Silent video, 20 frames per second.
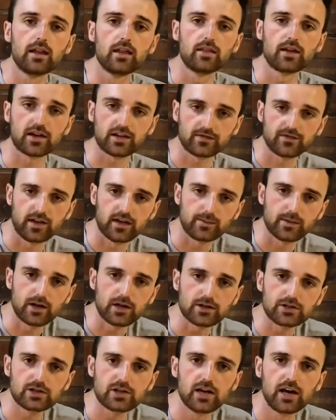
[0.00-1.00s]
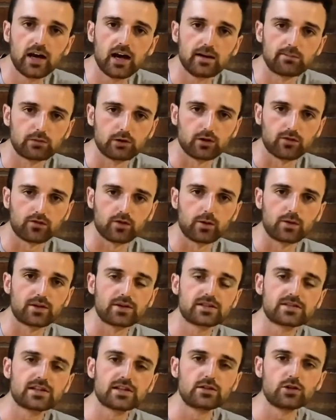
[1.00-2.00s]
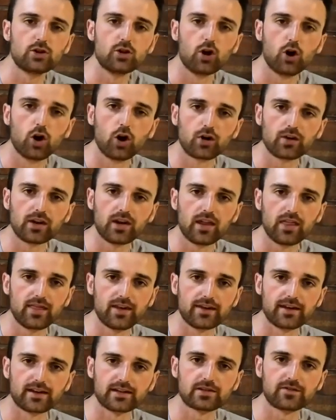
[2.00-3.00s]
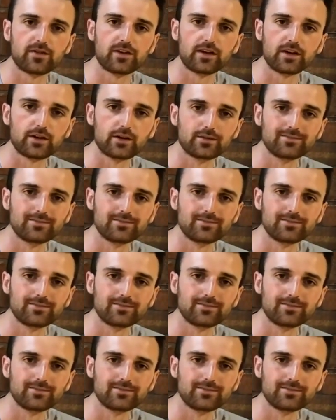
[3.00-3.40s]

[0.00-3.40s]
Thanks very much, and we look forward to seeing you on the next video.